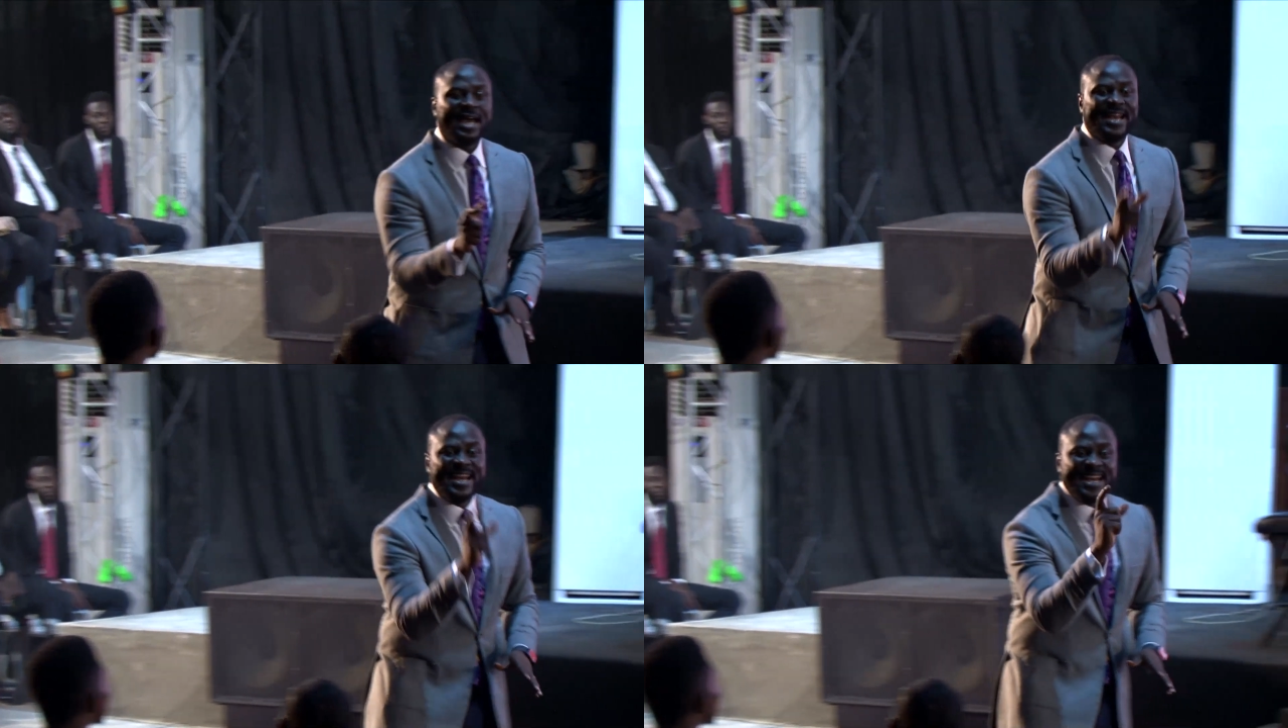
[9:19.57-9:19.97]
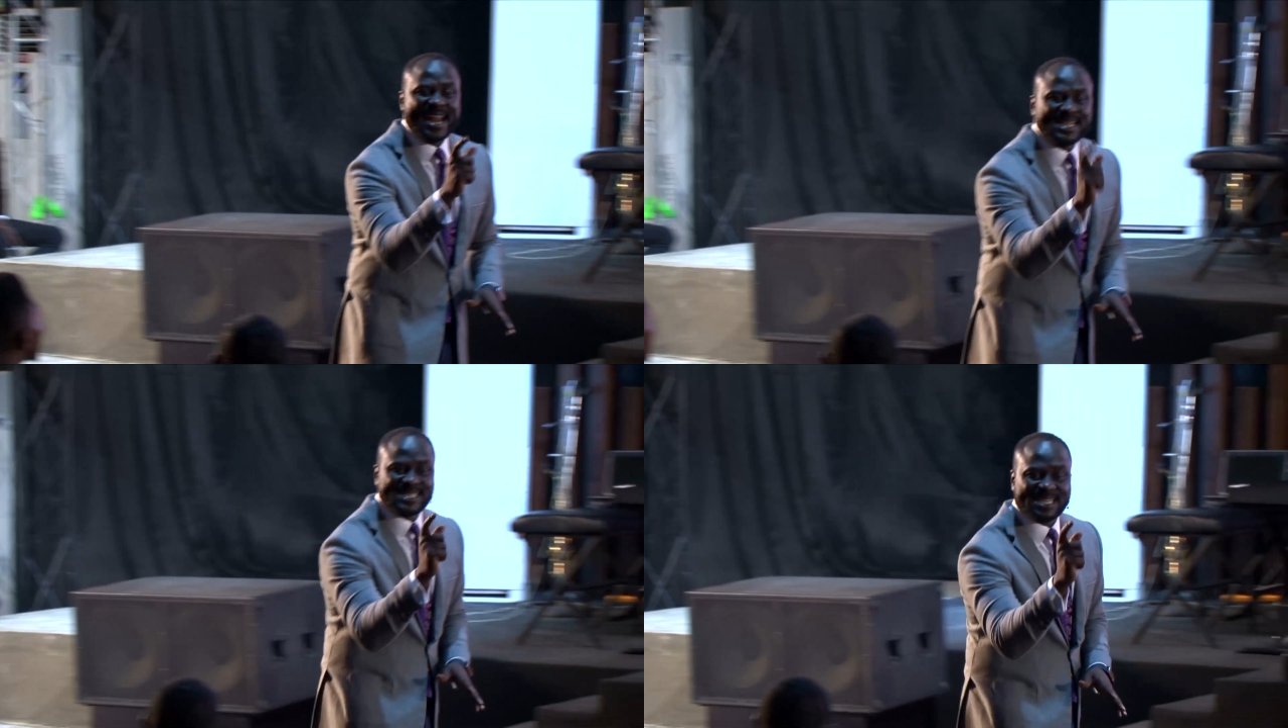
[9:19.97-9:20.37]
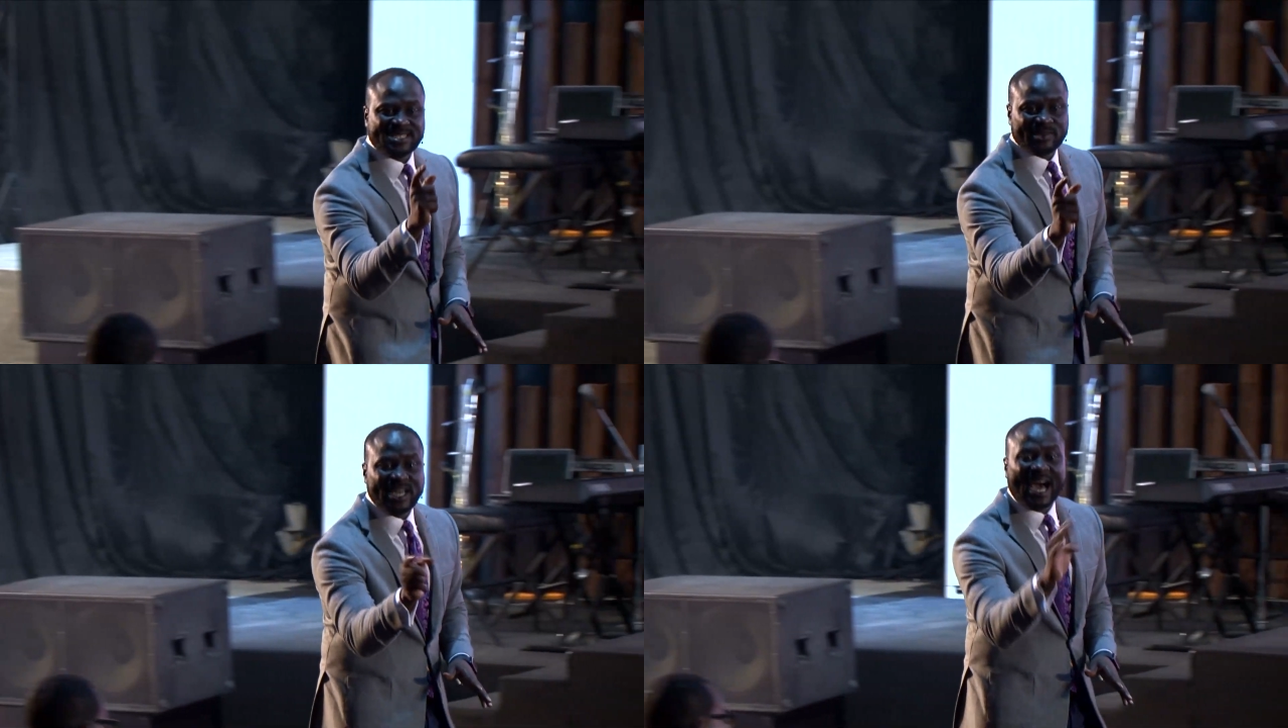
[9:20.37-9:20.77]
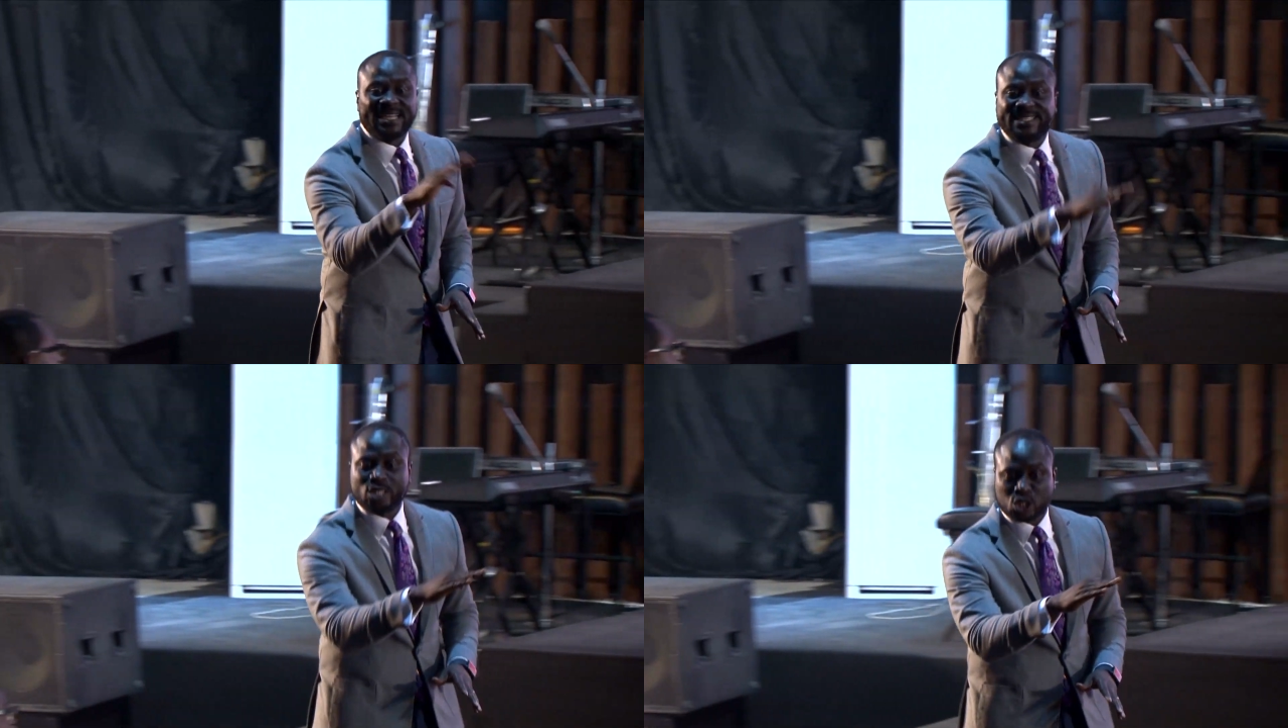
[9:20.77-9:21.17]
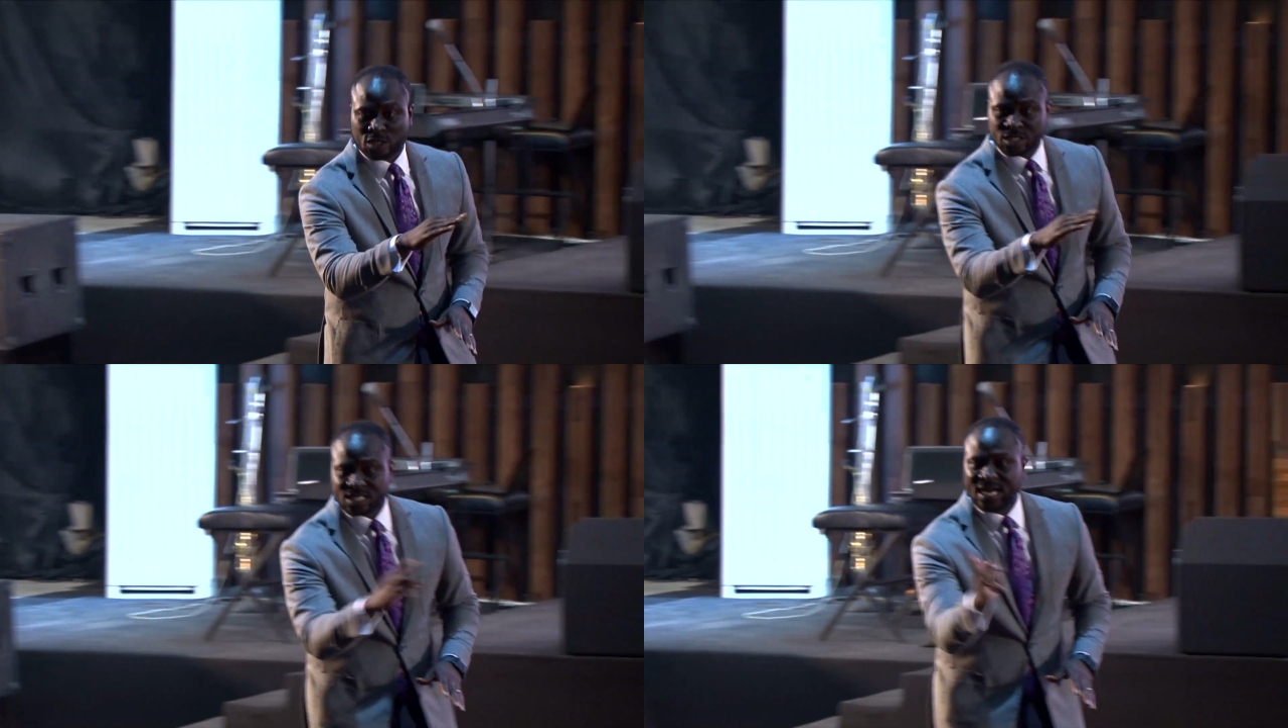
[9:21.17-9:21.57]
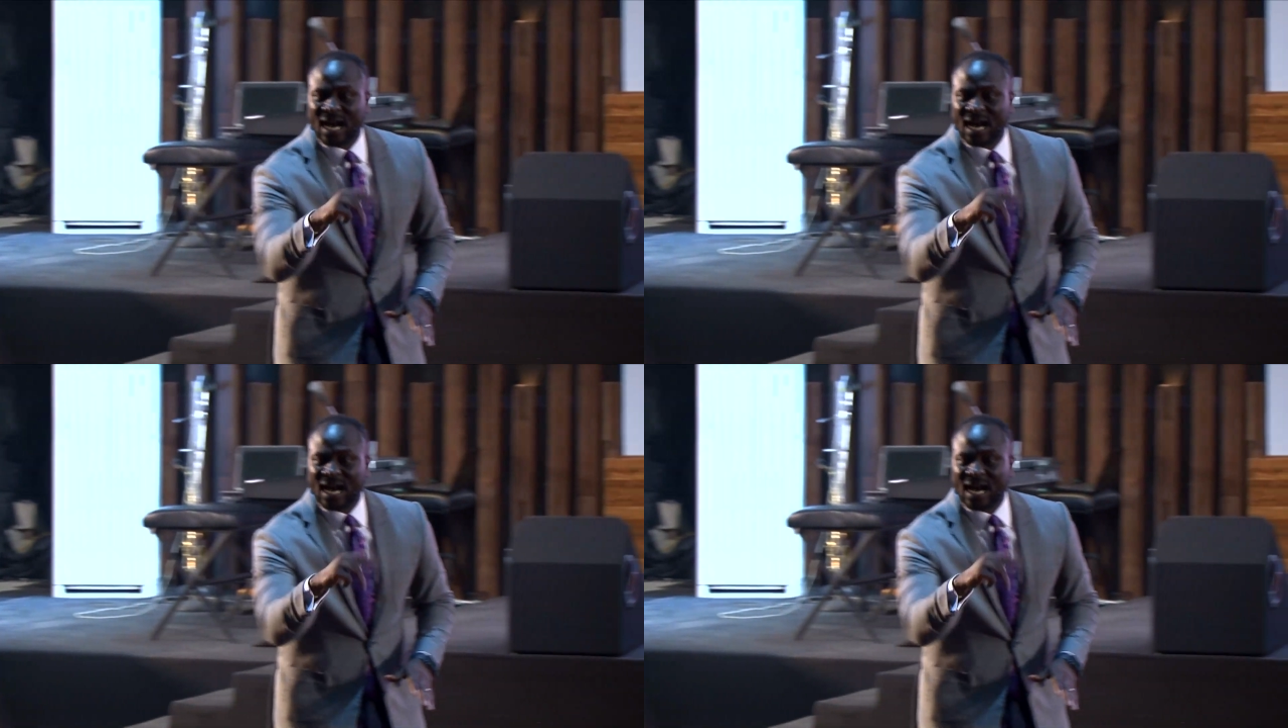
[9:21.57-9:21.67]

necessary additions